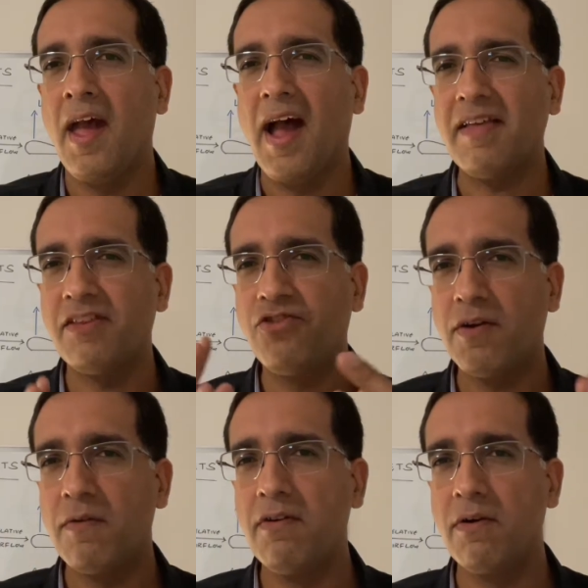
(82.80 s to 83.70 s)
As a
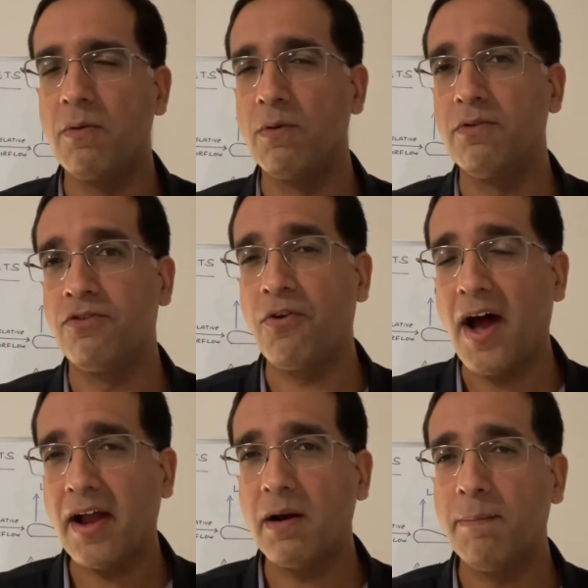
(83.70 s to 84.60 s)
general rule,
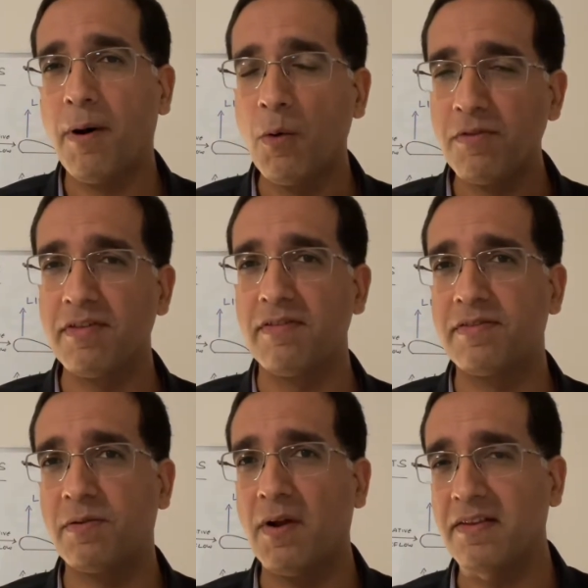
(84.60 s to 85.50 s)
drag opposes
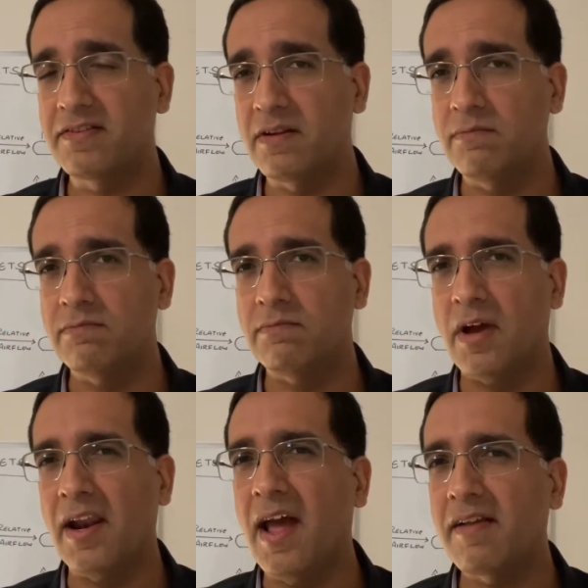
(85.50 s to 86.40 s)
thrust
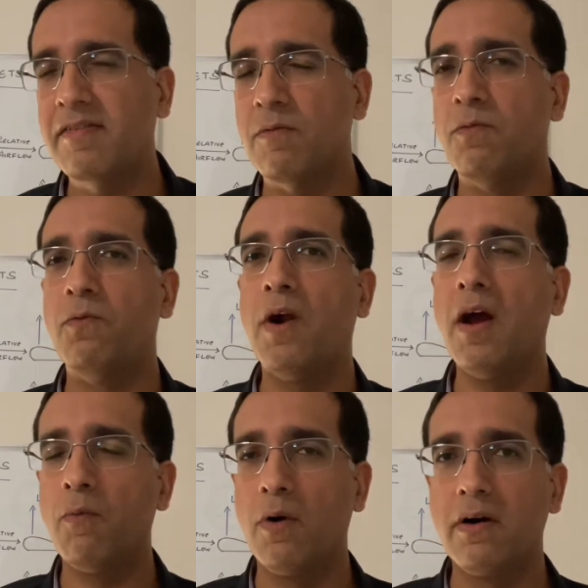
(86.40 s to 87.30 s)
and acts
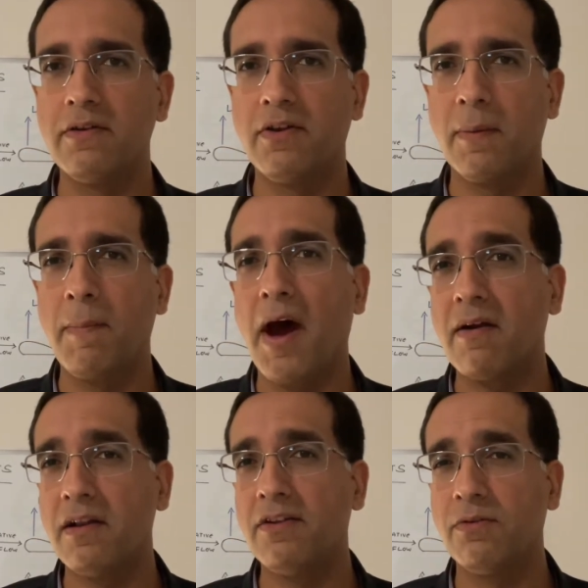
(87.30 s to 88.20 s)
rearward
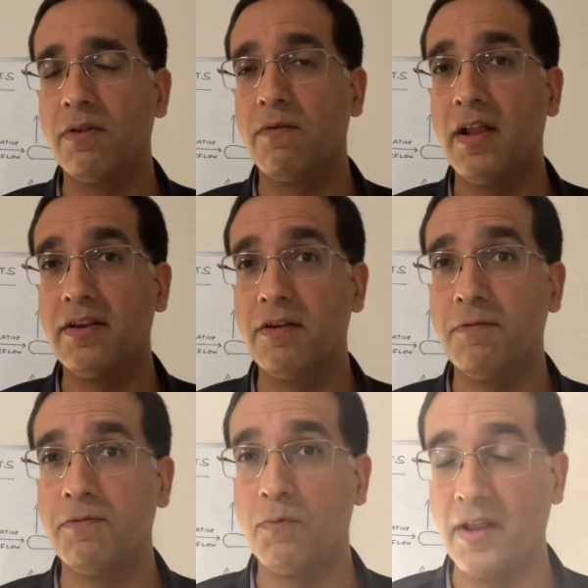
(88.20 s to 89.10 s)
parallel to the
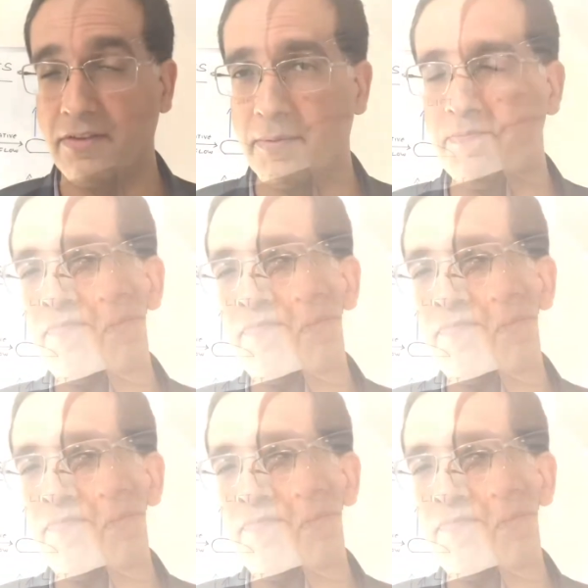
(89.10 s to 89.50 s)
relative wind.